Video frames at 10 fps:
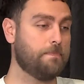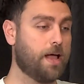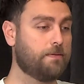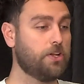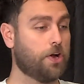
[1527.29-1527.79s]

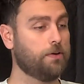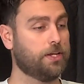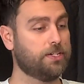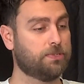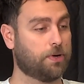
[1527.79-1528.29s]
But
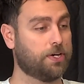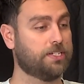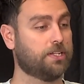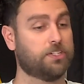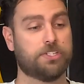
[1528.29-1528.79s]
it is what it
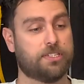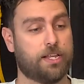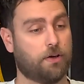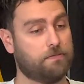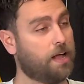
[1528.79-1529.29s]
is. I just
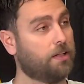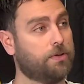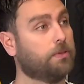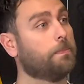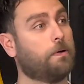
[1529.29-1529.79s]
think on
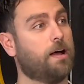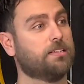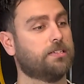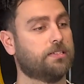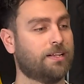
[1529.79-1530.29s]
value on the
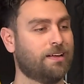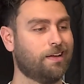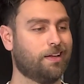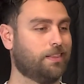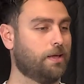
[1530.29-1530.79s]
prices,
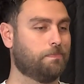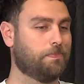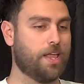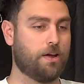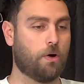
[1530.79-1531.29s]

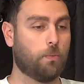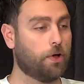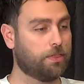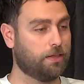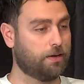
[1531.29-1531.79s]
they're not
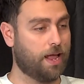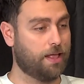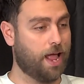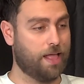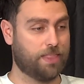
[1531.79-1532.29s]
worth it
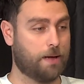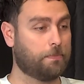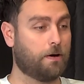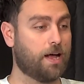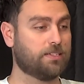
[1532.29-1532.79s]
at that
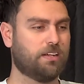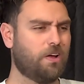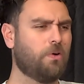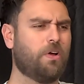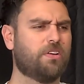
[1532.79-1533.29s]
price. And
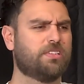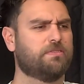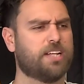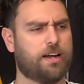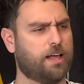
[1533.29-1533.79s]
Gold Coast
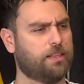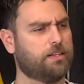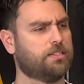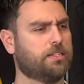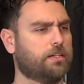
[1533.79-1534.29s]
have done
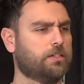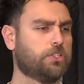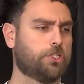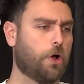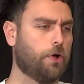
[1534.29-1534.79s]
nothing to
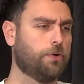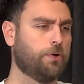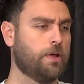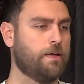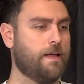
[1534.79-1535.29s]
show
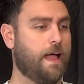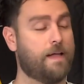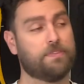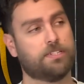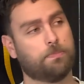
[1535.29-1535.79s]

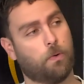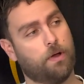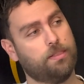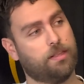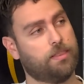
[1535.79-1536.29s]
at this
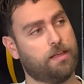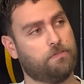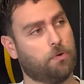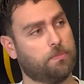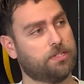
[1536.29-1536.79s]
point that their
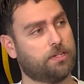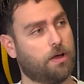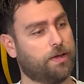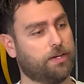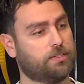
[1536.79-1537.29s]
form is
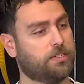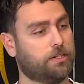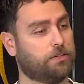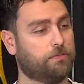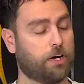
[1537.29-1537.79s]
going
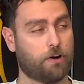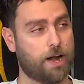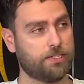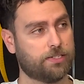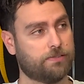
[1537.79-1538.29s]
to
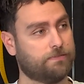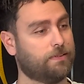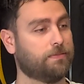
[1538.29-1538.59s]
regress.